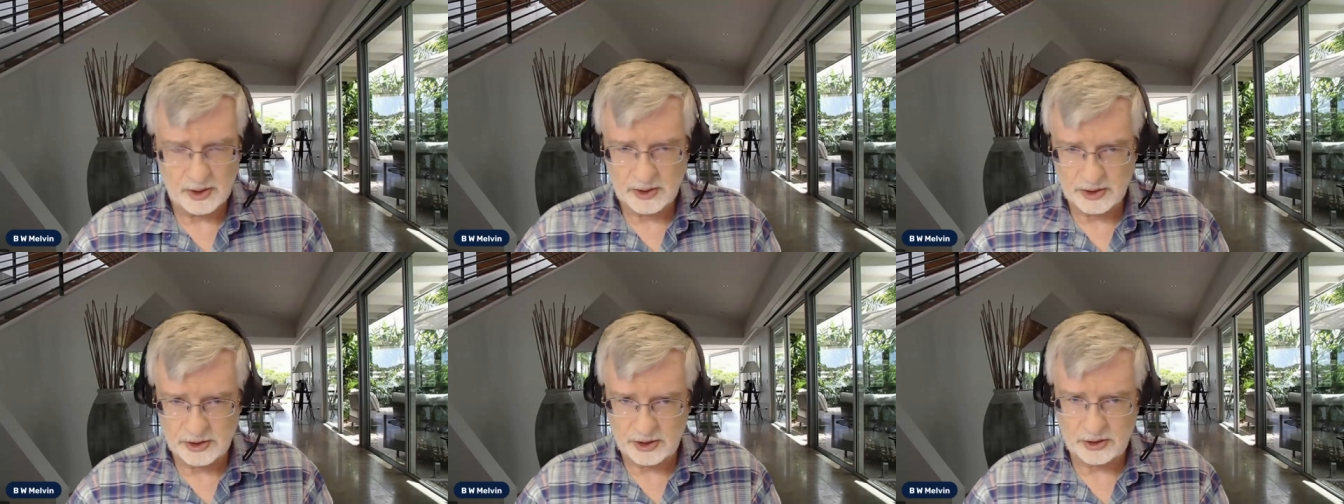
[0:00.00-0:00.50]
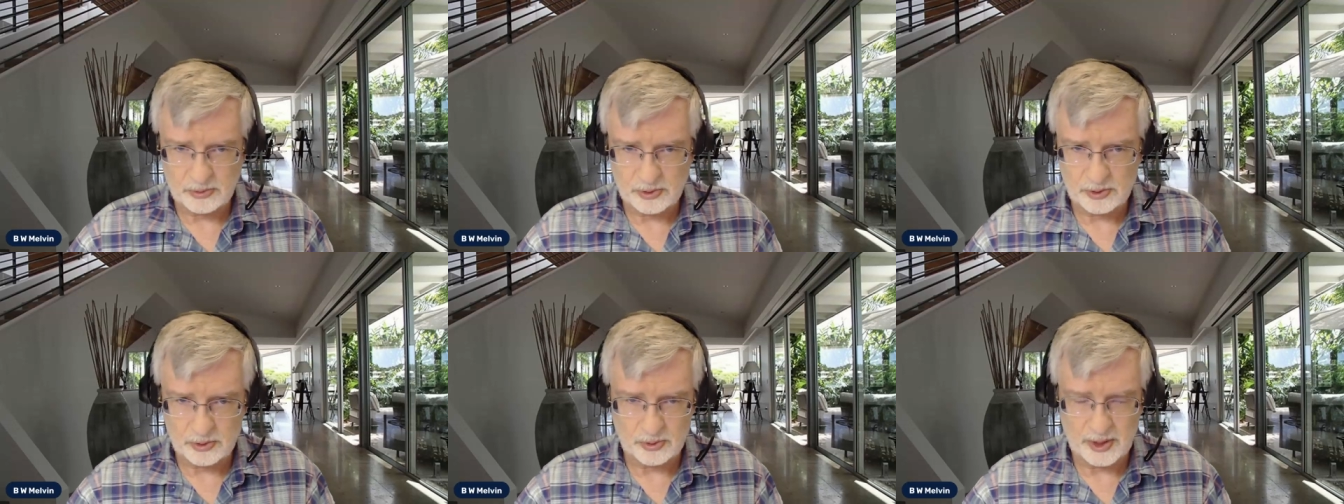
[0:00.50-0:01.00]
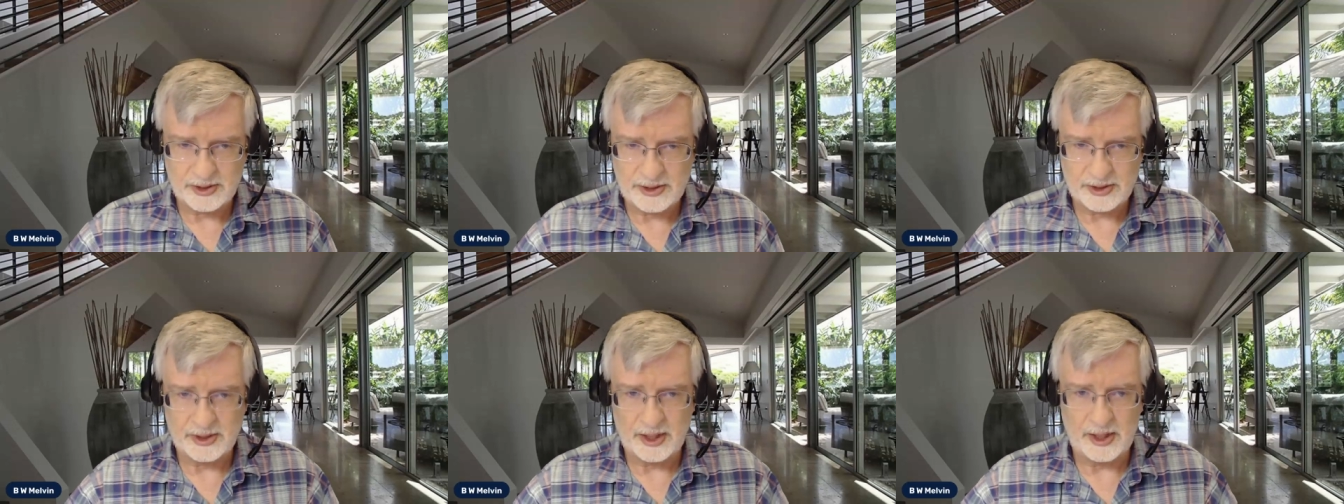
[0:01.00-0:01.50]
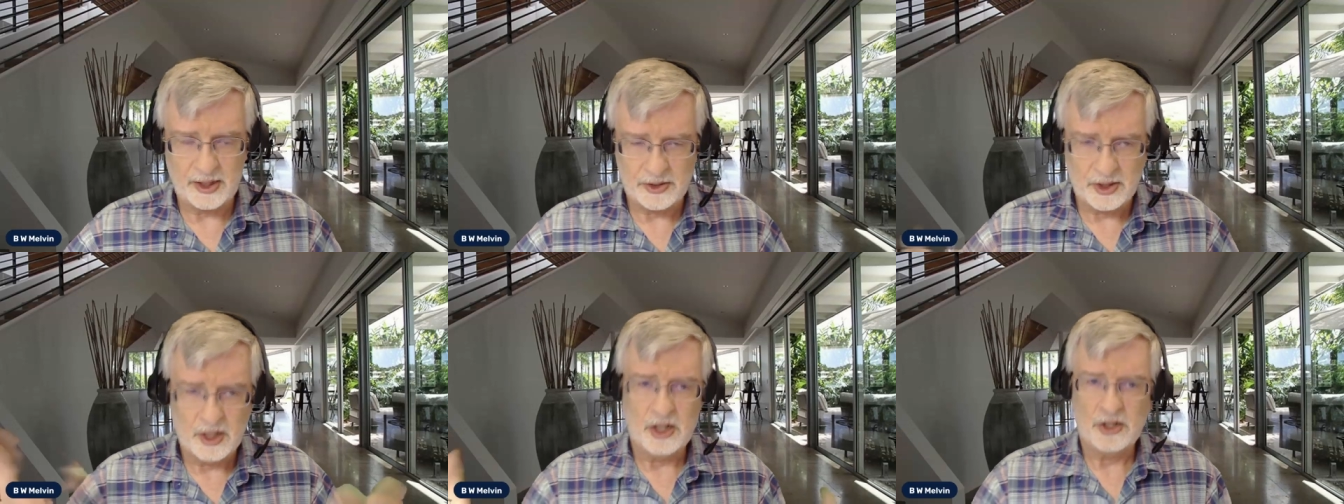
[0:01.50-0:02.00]
the sixth root race stage,
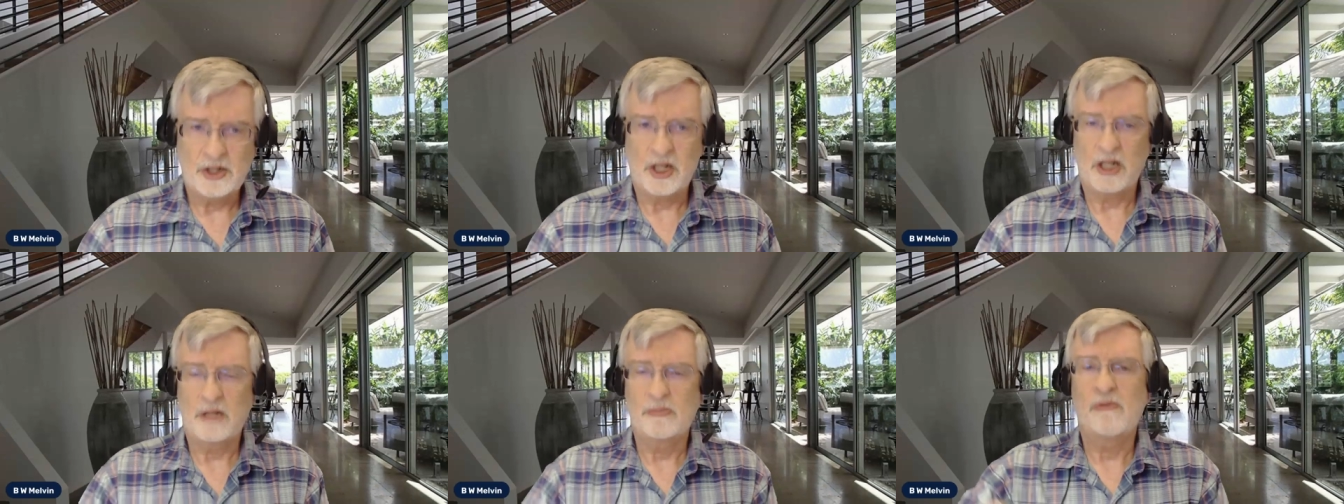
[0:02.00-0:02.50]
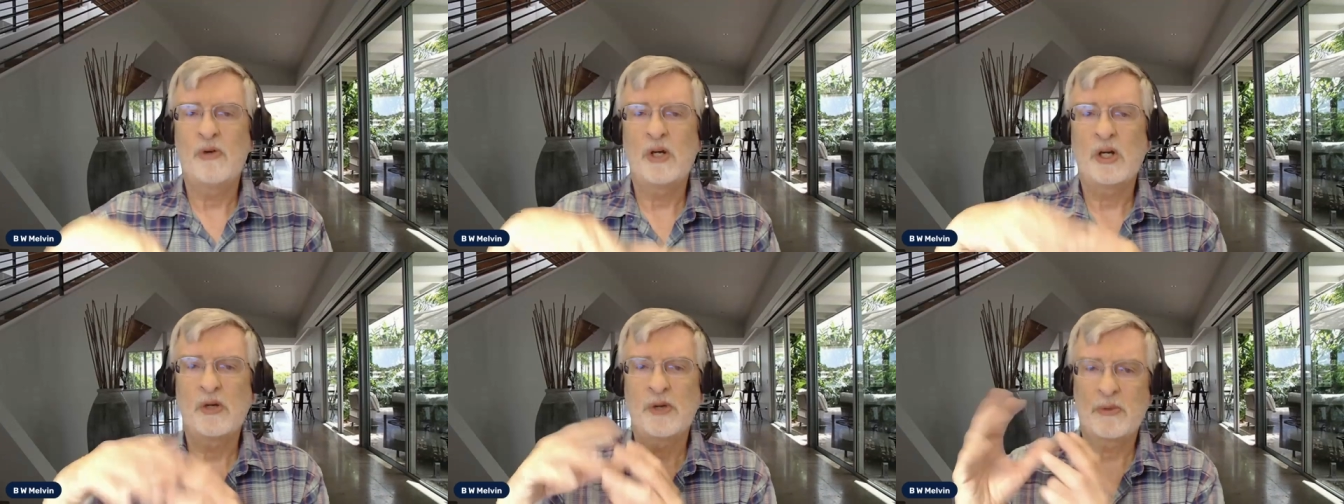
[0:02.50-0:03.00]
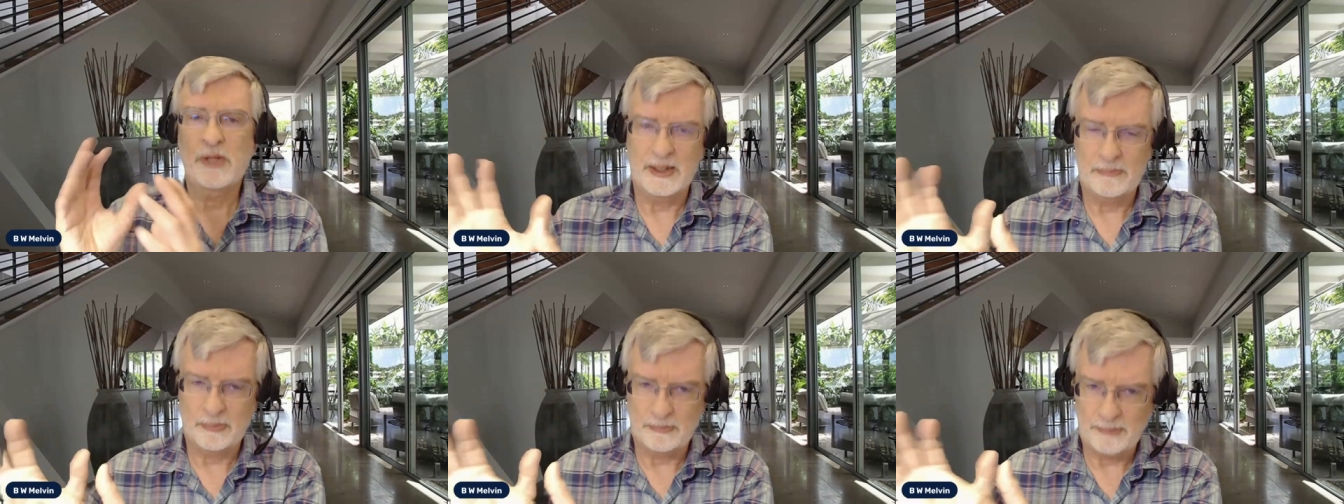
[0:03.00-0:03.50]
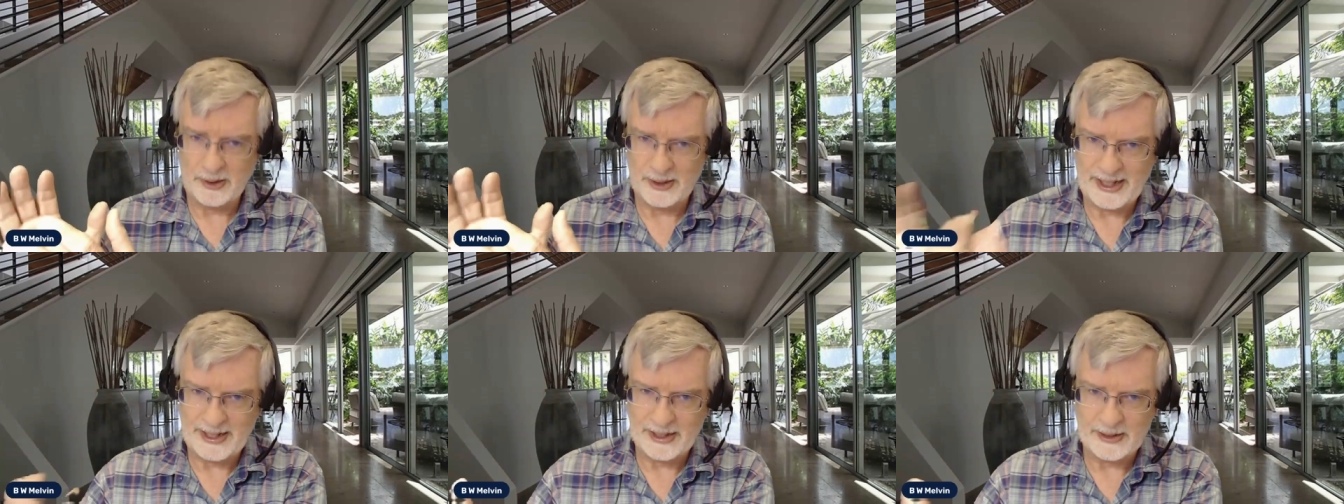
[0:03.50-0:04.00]
just before we reach
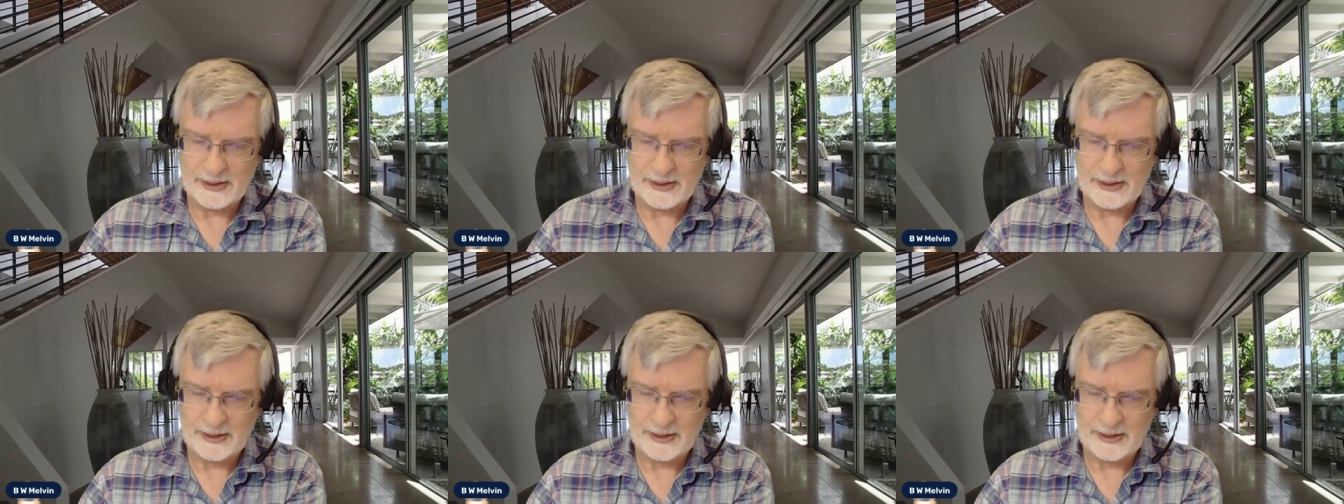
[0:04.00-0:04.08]
Pralaya,